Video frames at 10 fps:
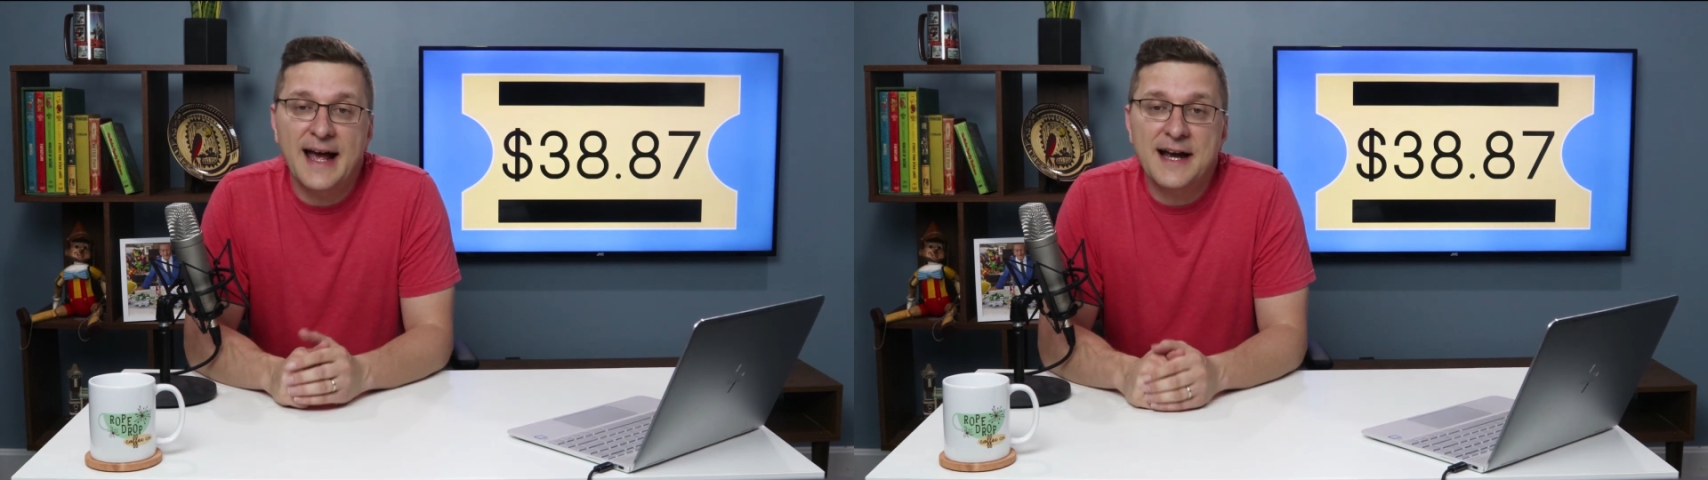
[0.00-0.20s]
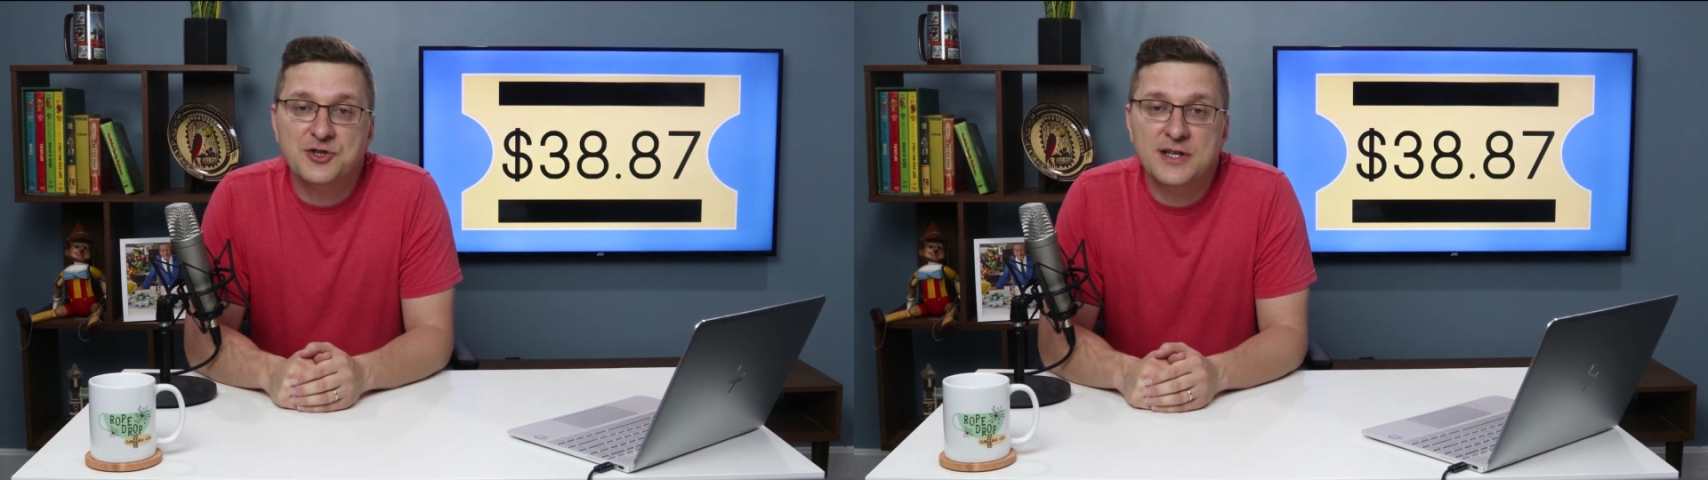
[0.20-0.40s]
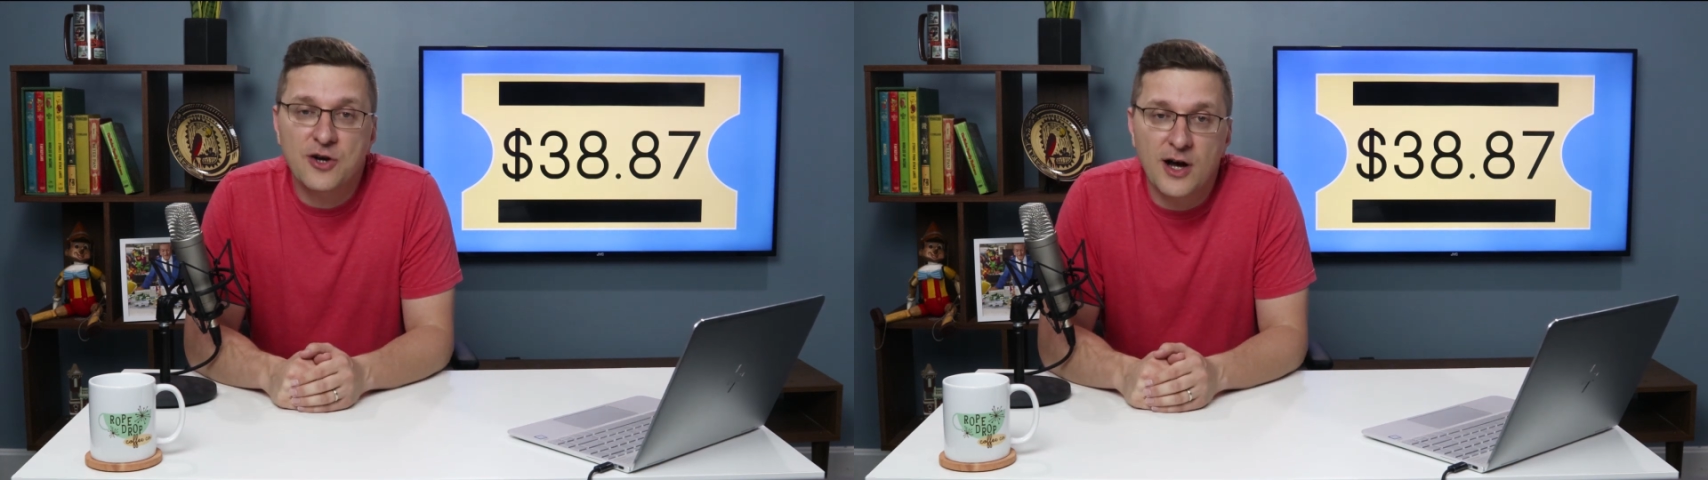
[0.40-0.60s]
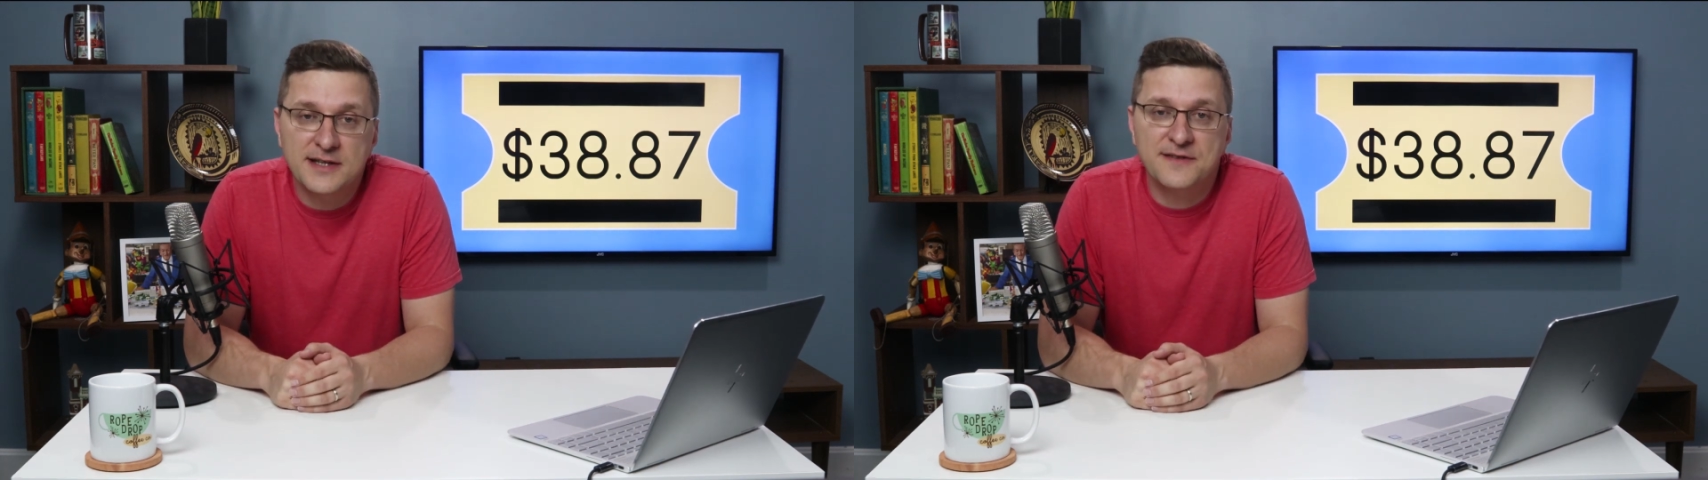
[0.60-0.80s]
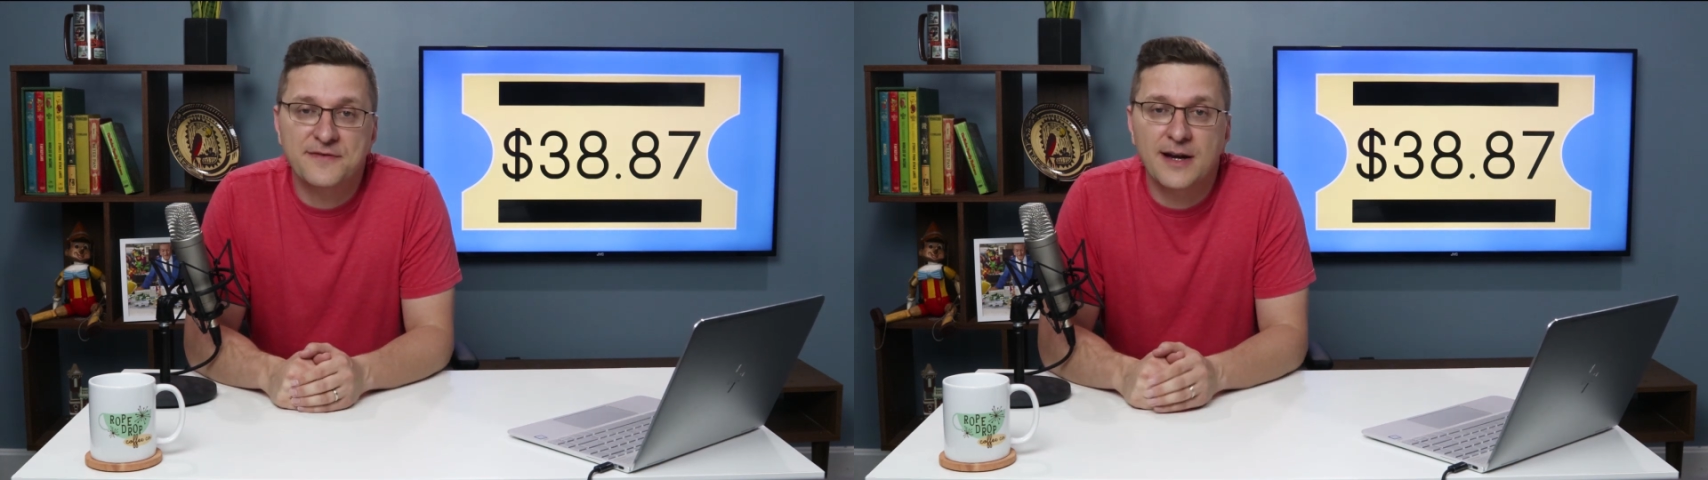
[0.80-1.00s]
actually
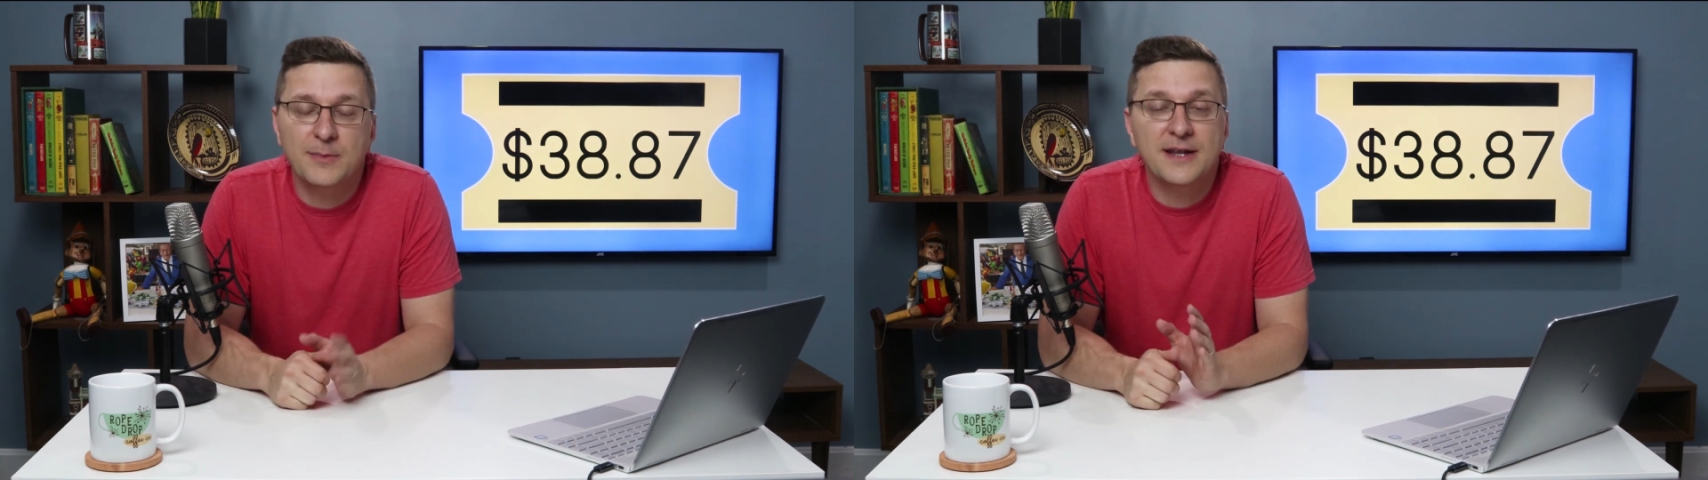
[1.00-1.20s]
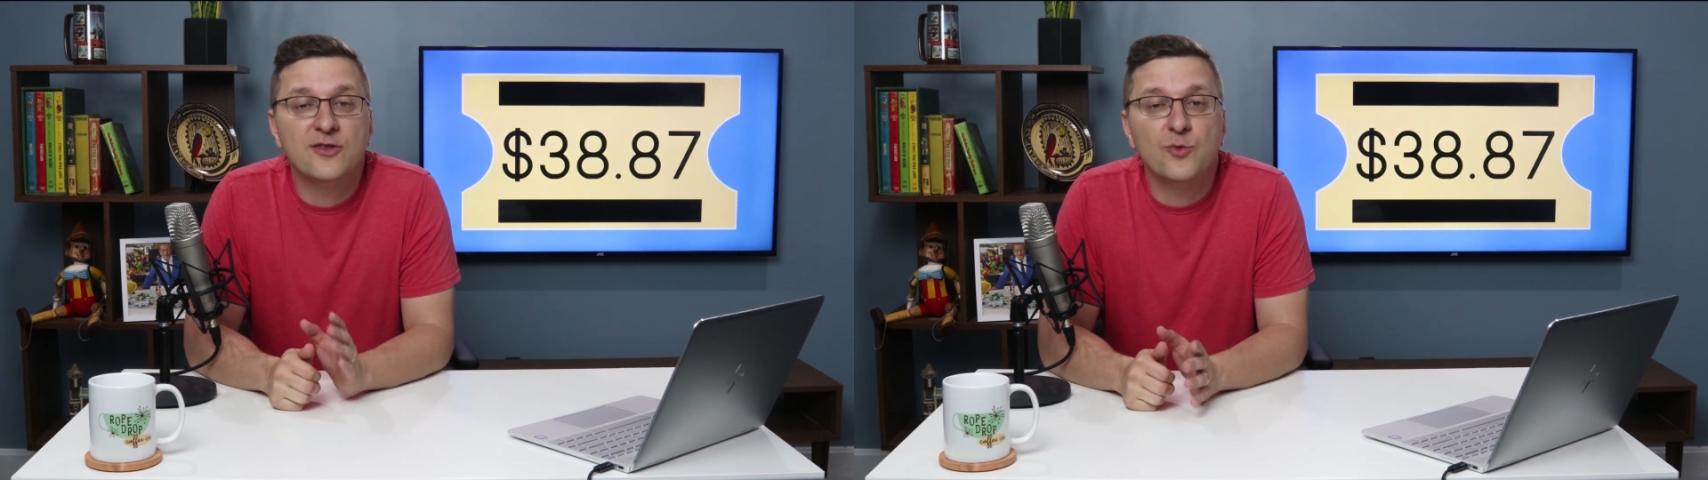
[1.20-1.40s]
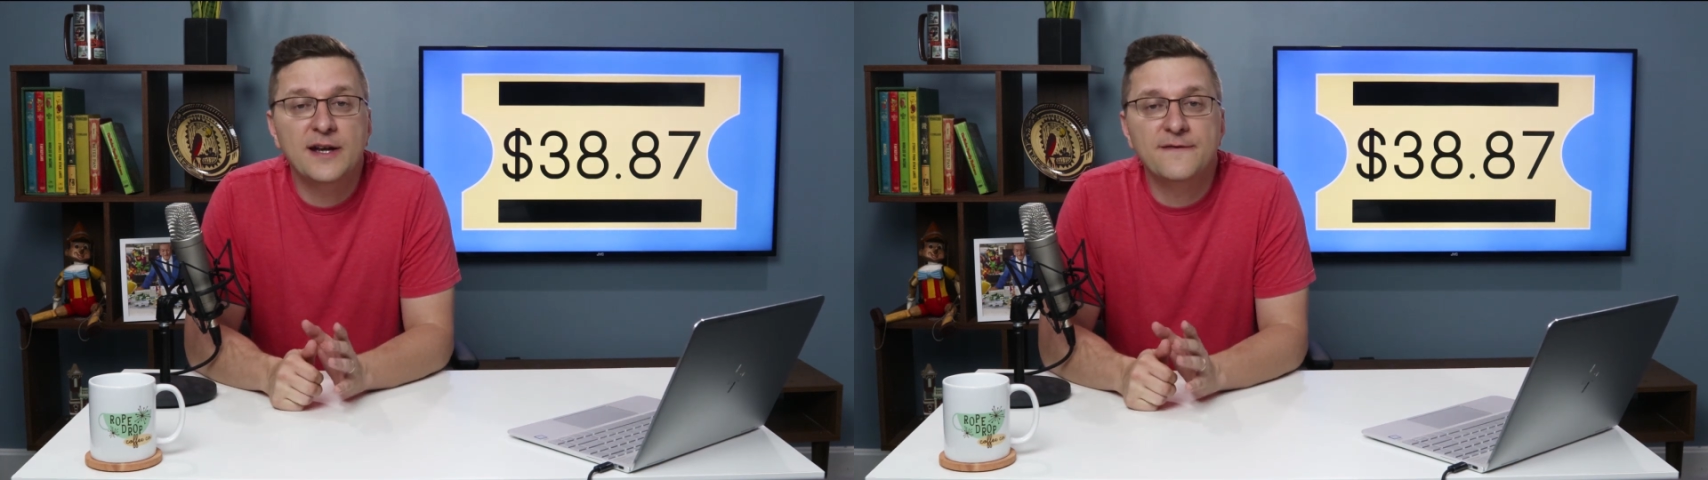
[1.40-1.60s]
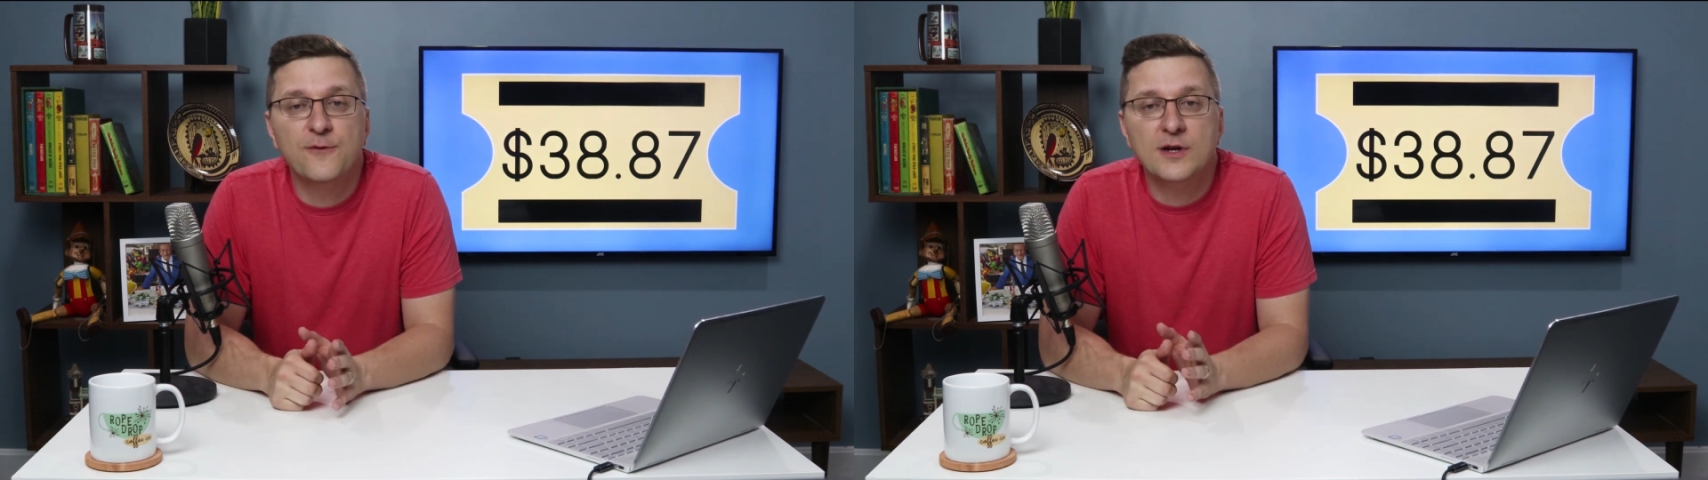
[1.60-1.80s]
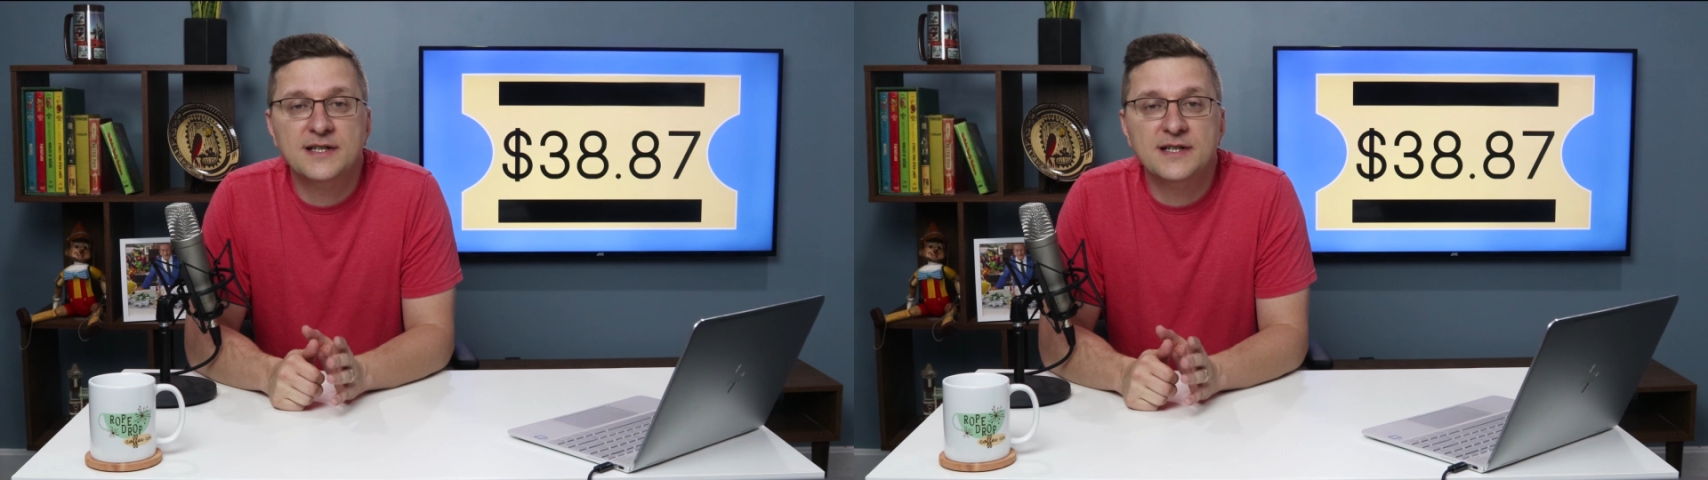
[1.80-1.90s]
costs a family 3 to 4